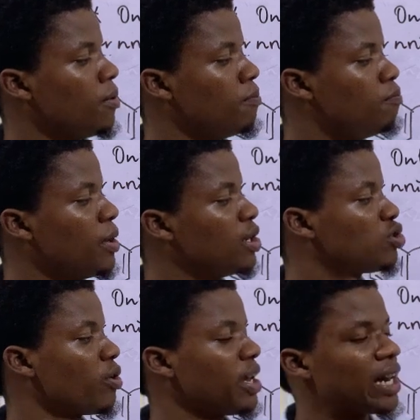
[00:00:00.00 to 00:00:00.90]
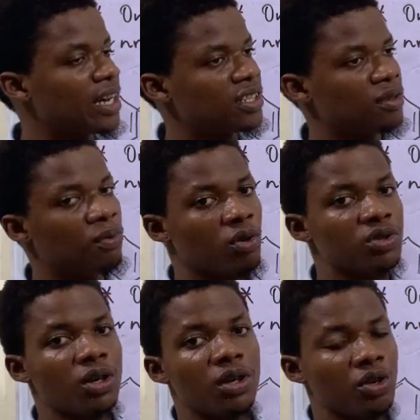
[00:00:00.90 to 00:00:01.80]
benzoic acid,
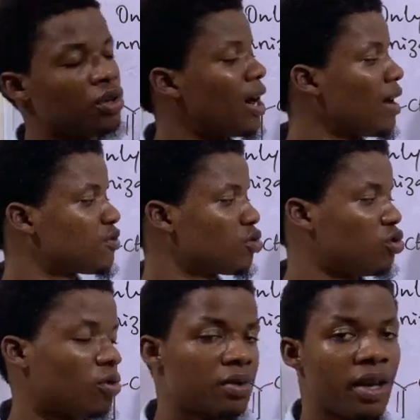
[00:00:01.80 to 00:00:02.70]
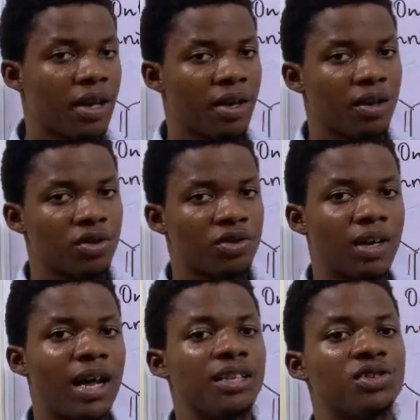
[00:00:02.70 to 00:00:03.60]
but you now have sodium there. So
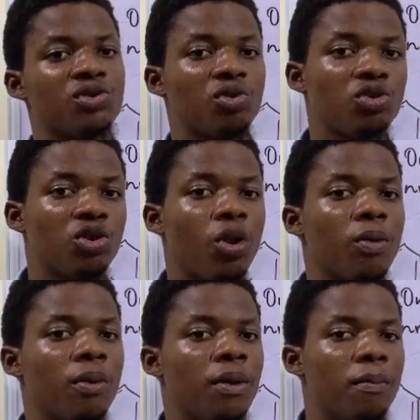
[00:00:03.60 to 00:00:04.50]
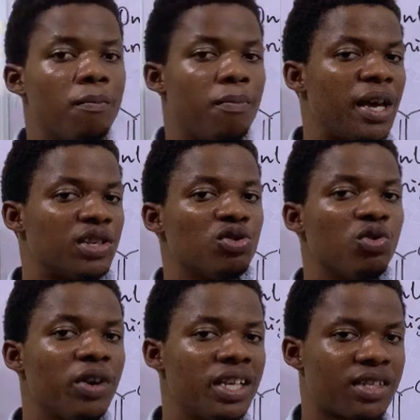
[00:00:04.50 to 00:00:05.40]
that is sodium
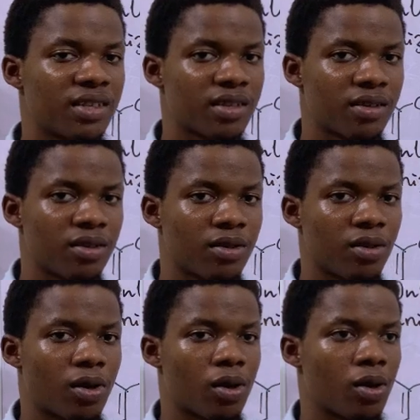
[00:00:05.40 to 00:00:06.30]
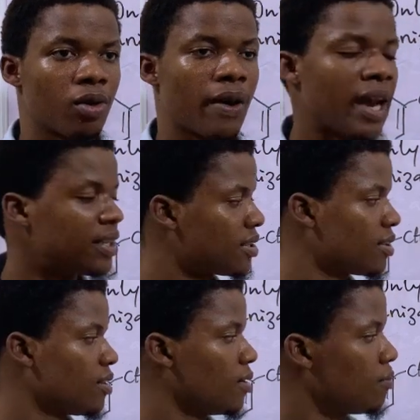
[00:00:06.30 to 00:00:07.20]
benzoate. All right,
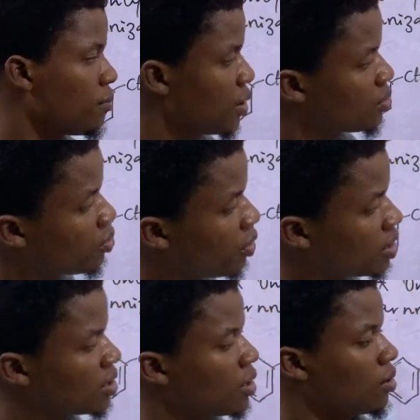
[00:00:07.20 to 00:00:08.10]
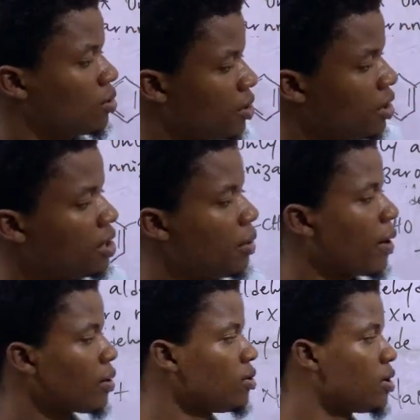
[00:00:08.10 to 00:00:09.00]
benzoate. Okay, then we
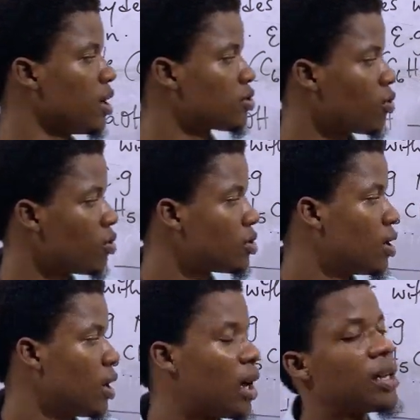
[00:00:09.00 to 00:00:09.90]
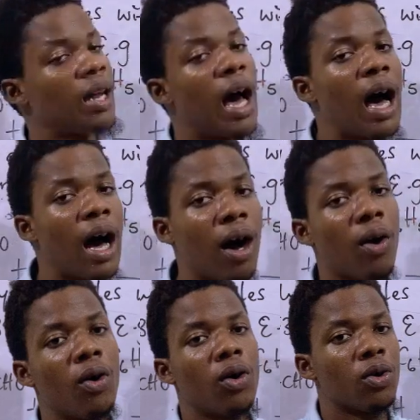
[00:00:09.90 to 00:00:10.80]
are going to get what? An
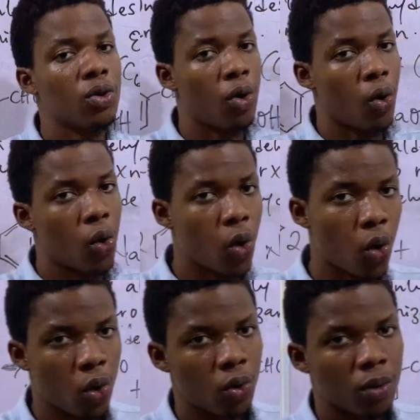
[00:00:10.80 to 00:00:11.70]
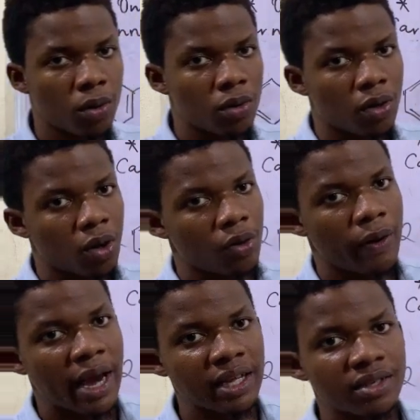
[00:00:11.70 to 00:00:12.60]
alcohol. All
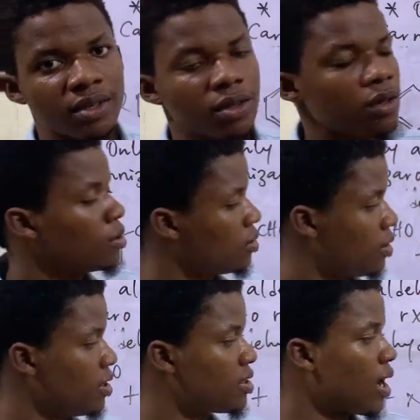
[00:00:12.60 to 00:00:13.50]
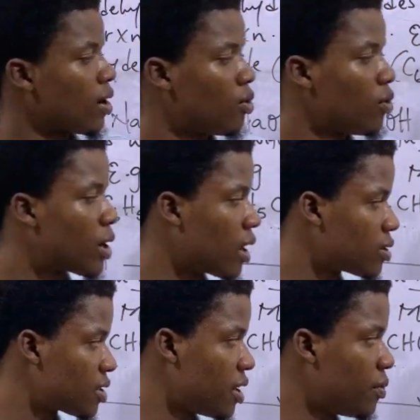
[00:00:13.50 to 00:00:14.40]
right, this alcohol we
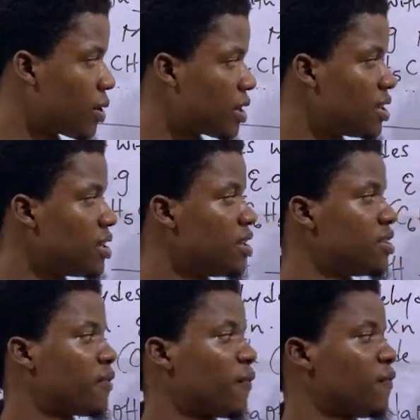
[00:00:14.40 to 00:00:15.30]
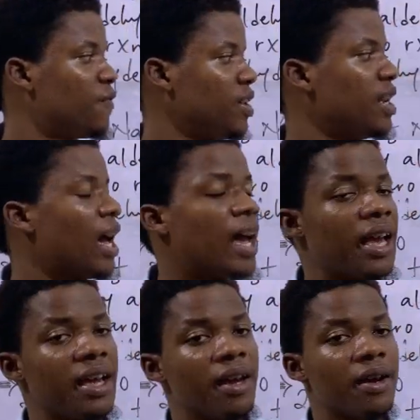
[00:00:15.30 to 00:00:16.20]
can say it is
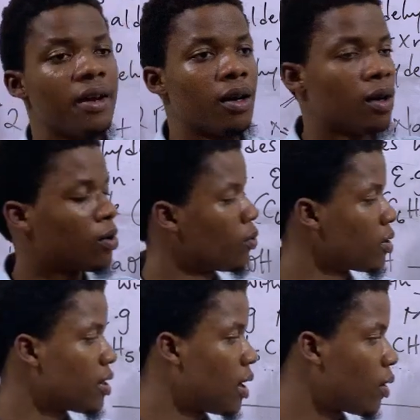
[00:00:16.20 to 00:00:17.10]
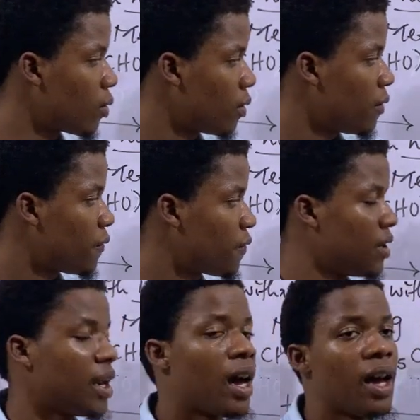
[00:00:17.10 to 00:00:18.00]
phenyl. What now?
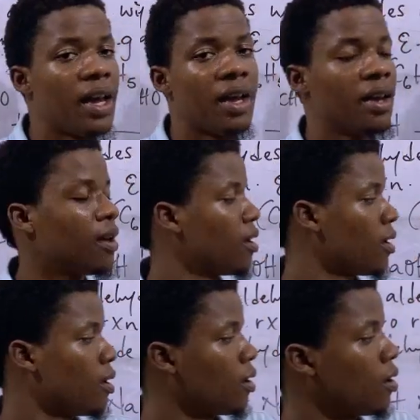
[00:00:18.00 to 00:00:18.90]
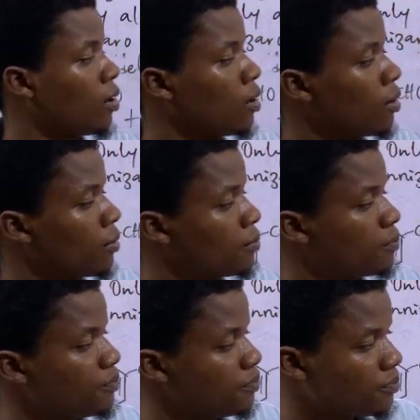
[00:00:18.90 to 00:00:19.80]
Phenyl.
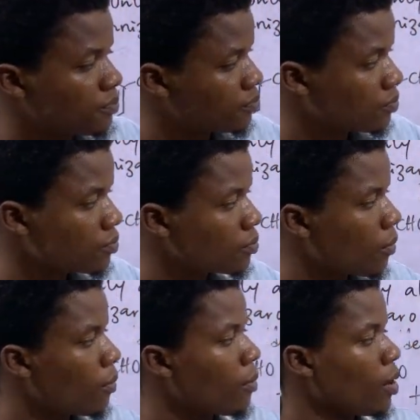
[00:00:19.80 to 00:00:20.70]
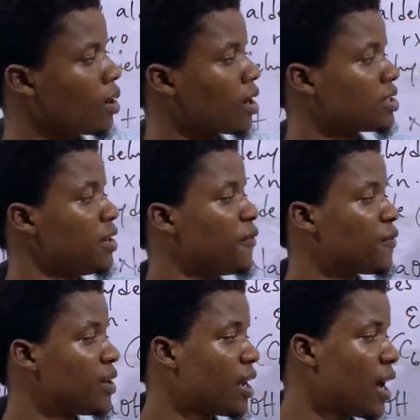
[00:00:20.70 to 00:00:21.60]
Can say
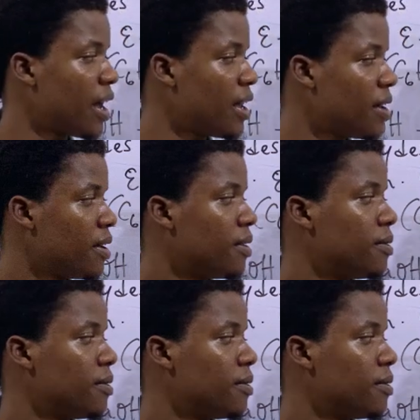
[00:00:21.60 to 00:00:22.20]
phenyl